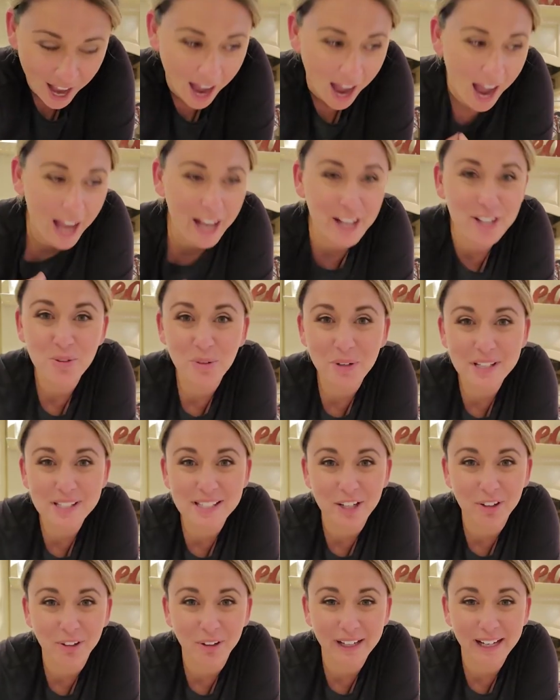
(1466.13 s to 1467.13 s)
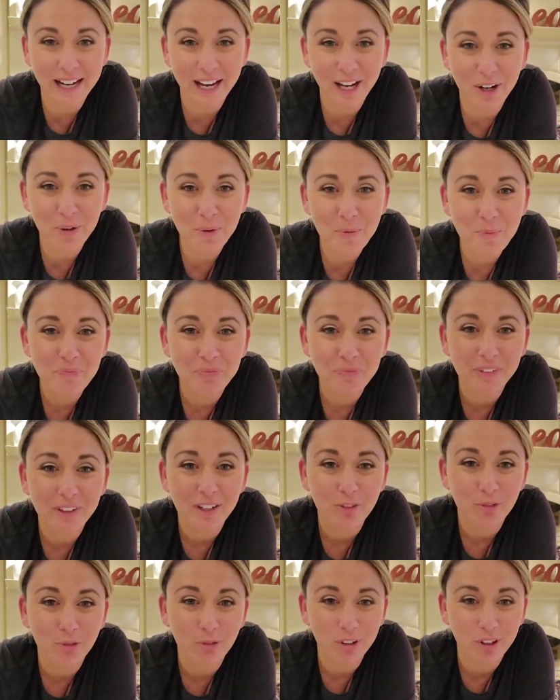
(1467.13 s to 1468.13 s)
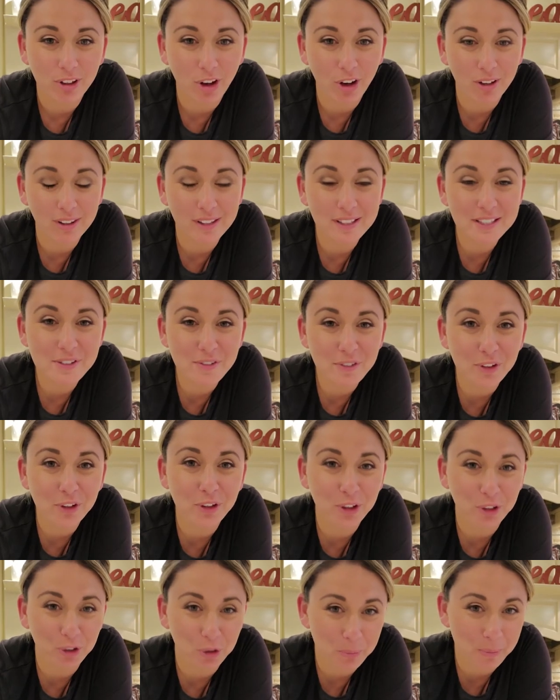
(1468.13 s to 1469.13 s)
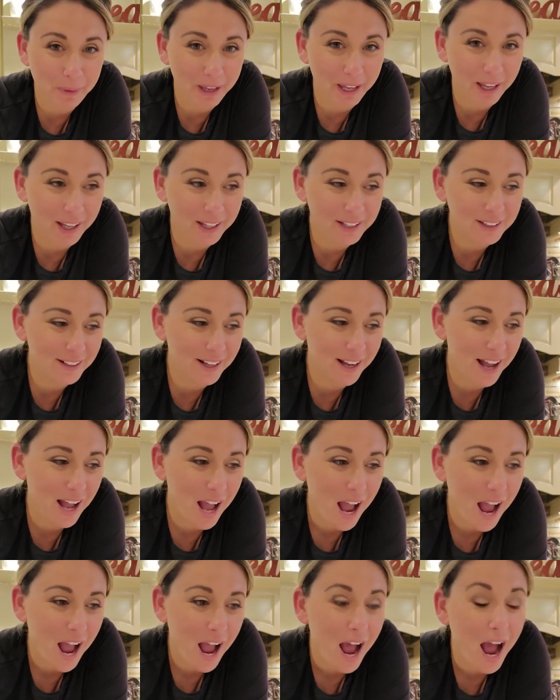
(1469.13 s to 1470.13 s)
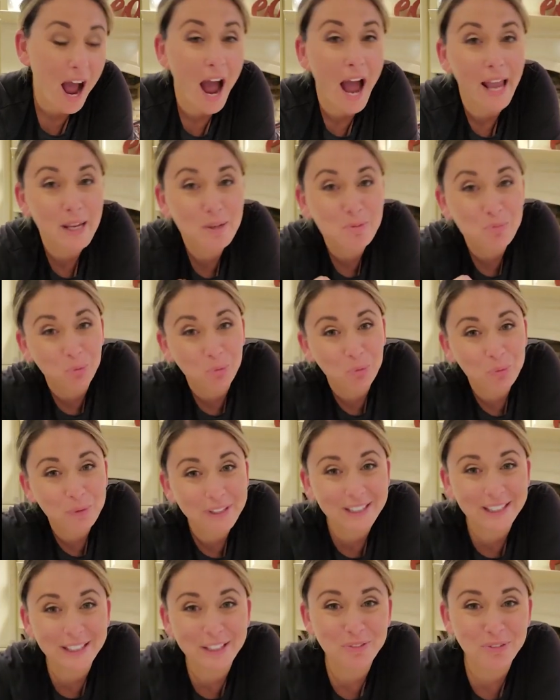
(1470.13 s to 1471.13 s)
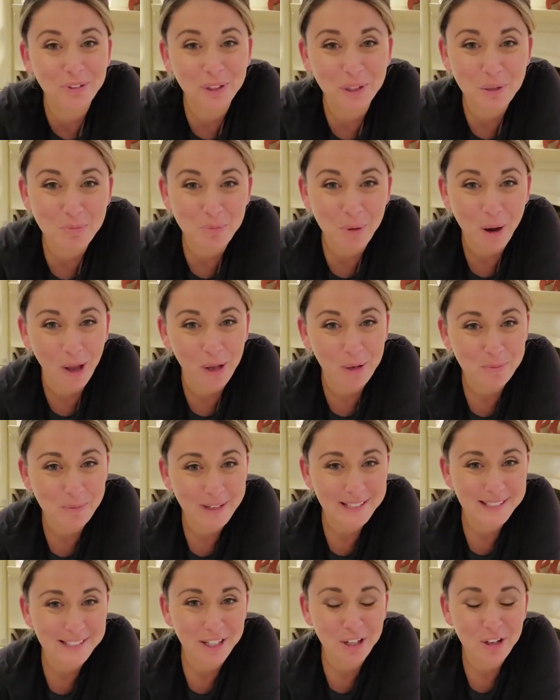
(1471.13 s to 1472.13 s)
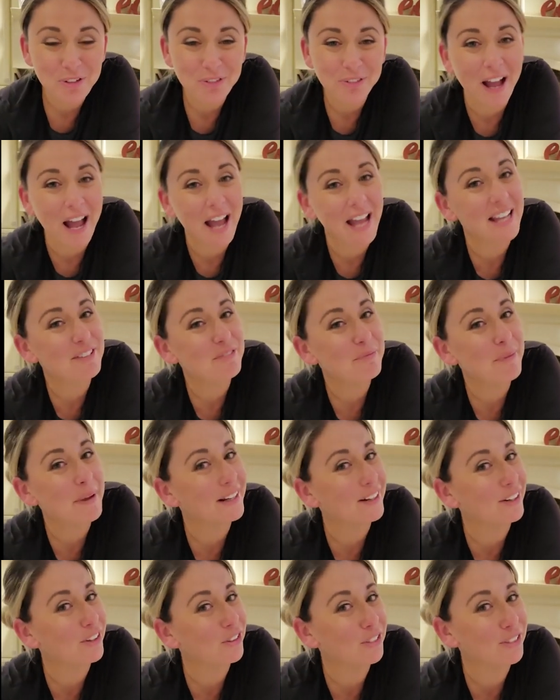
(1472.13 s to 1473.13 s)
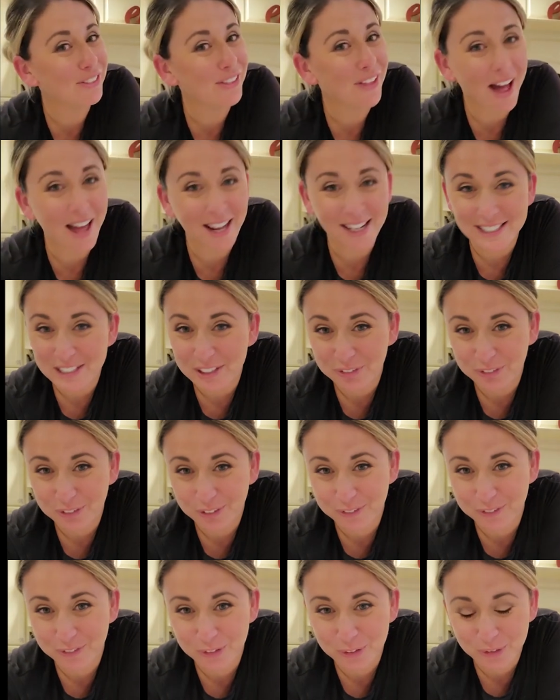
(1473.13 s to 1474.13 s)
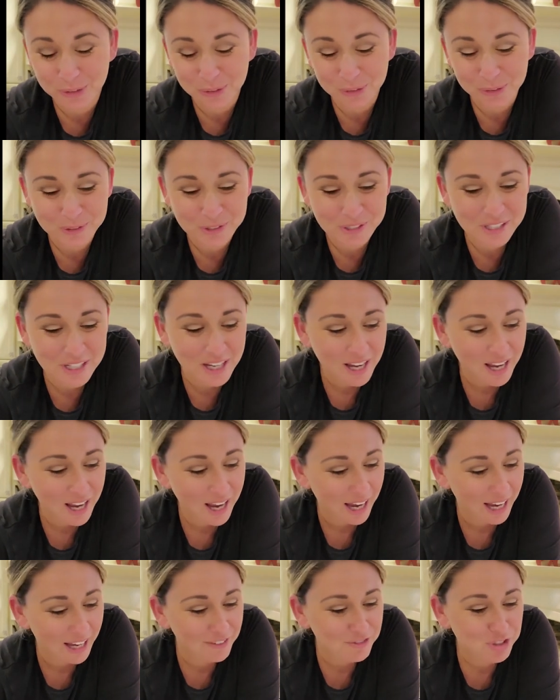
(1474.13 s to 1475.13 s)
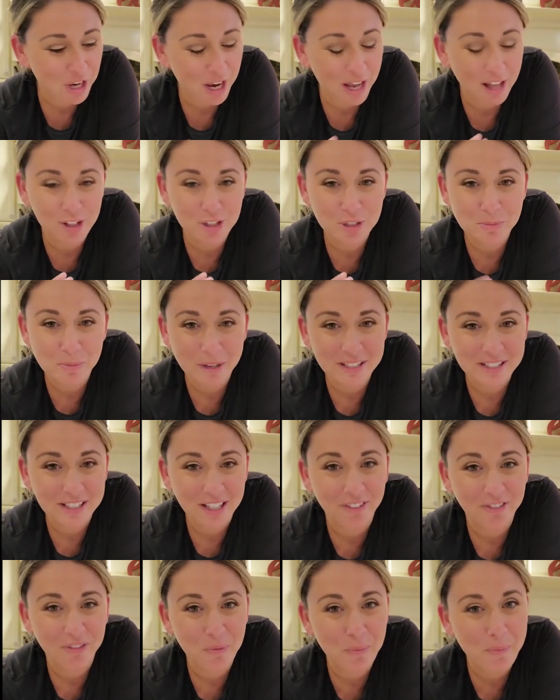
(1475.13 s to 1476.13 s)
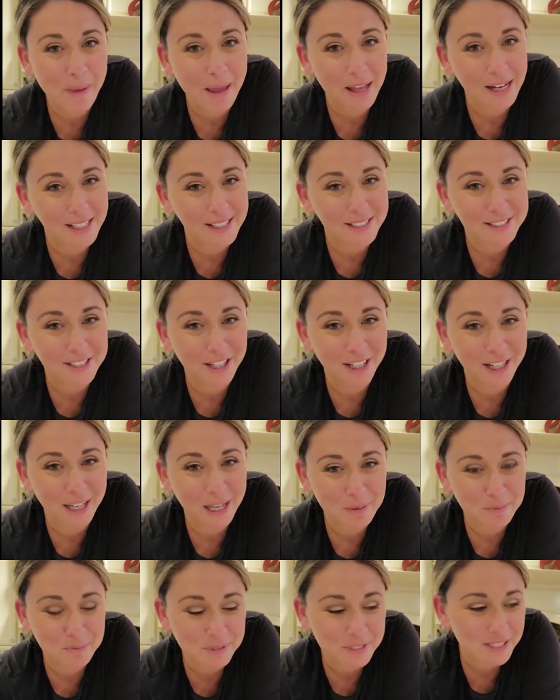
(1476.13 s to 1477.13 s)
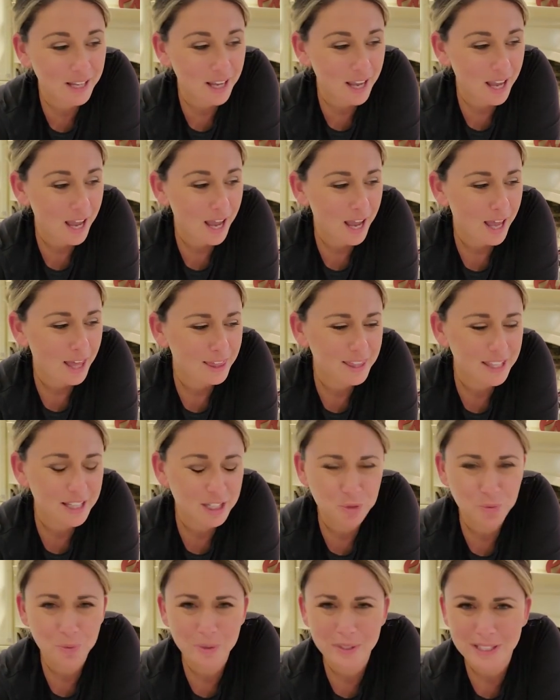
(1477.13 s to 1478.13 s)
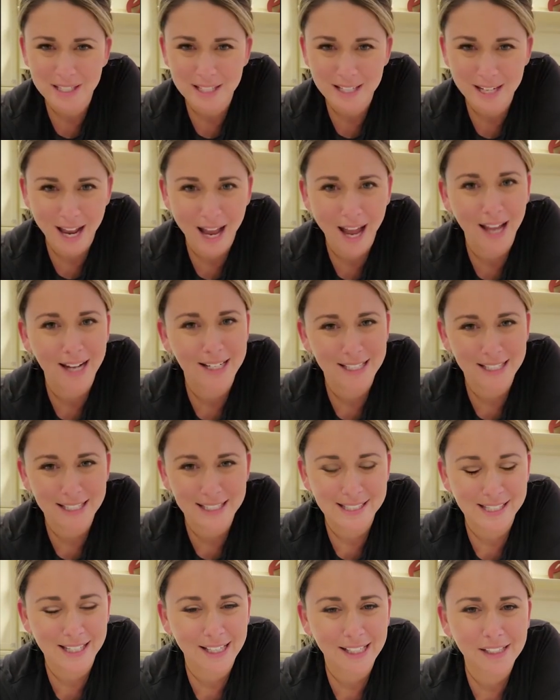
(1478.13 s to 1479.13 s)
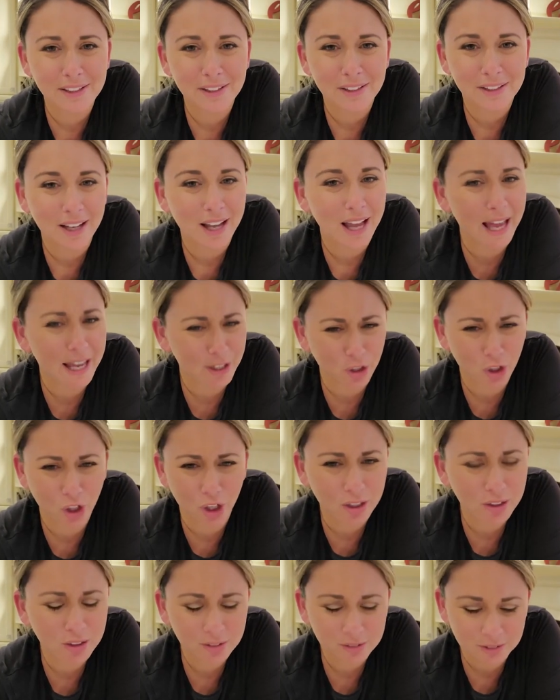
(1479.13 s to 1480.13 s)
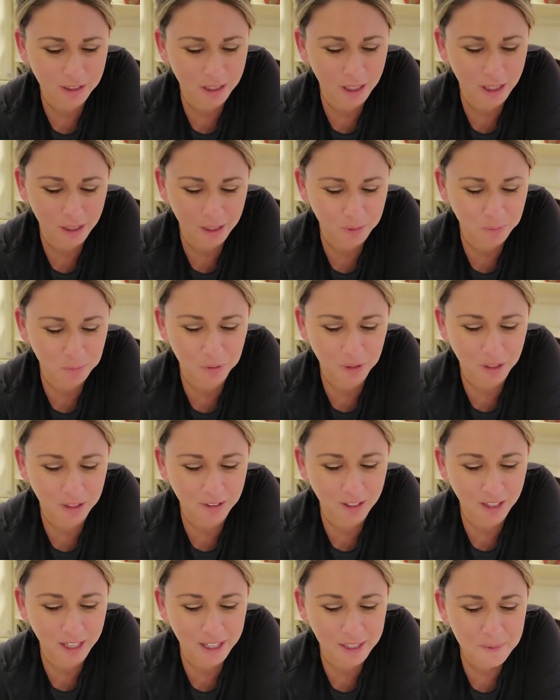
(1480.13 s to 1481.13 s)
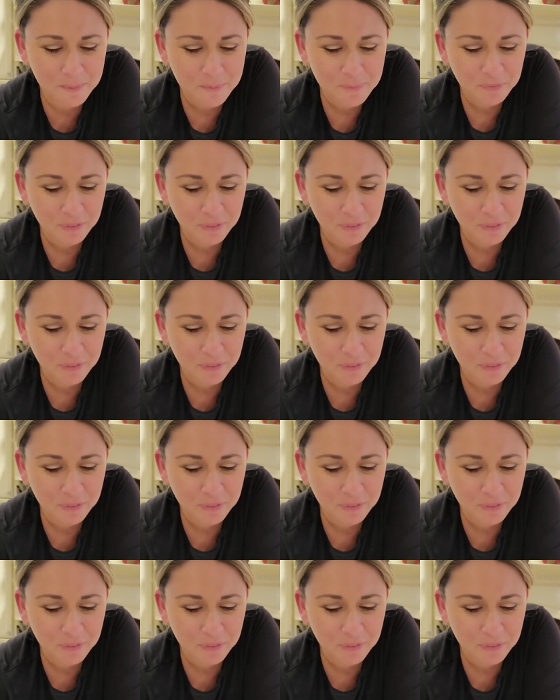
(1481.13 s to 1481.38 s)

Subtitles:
I just wanna say right now, regardless if they're good or bad, I'm really, really proud of myself. I have made a lot of different foods. I've challenged myself many times. This was not easy at all. I will not lie.